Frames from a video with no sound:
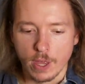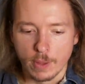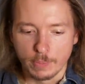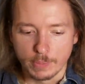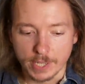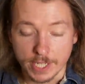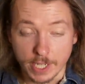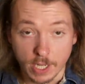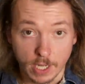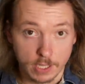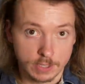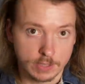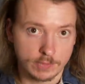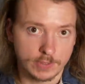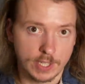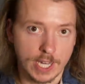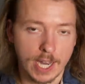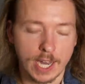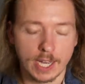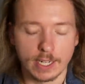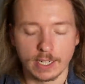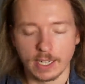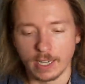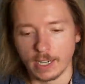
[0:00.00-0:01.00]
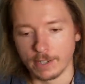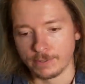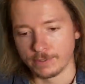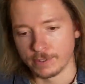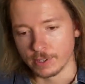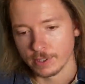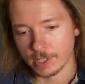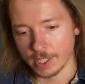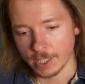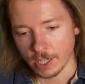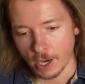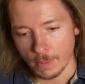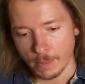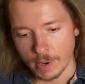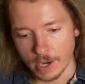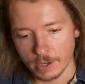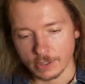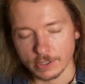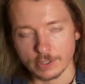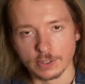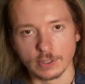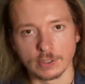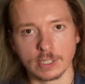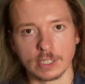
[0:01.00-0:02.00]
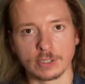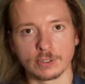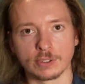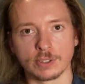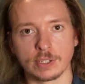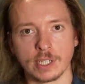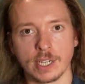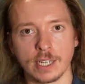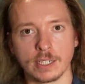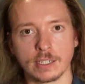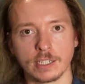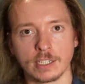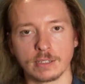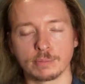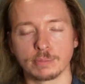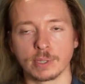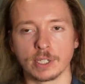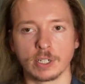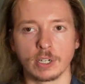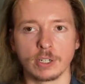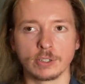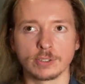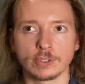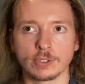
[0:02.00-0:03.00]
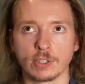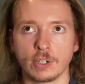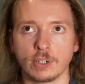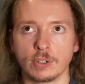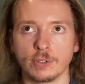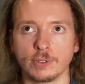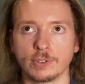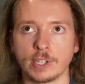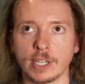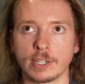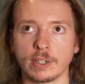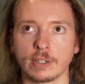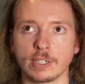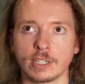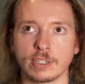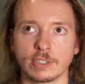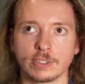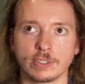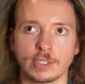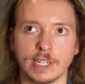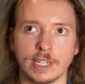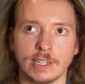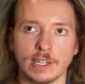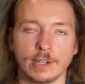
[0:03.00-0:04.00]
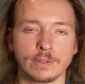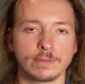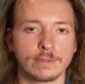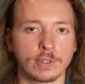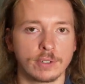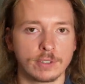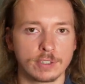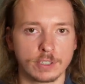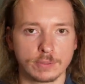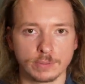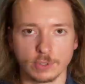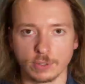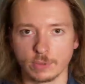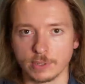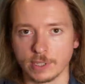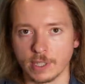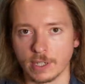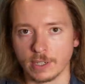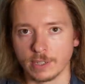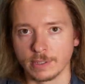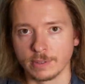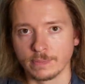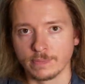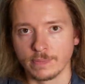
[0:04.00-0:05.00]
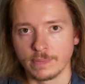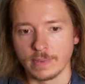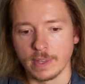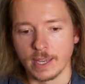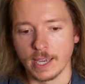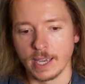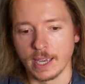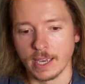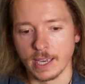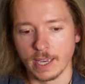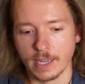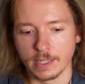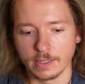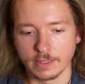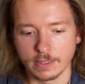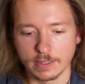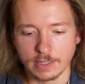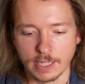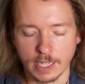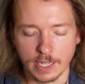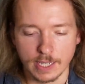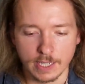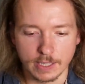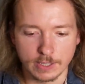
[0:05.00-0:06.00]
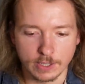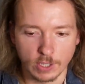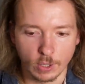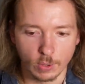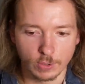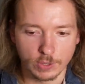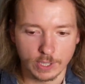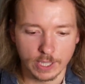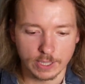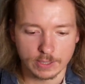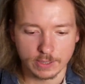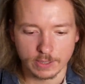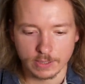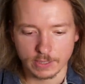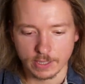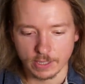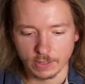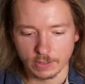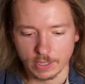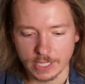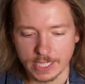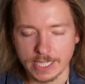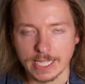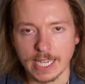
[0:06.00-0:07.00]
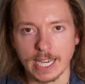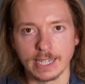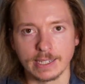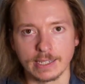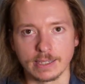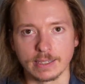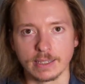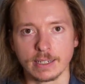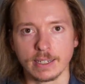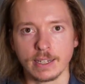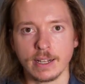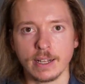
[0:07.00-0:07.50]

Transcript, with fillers: because of that, I feel like our parents don't understand it, but also they don't understand how vulnerable we are and that they don't necessarily get it.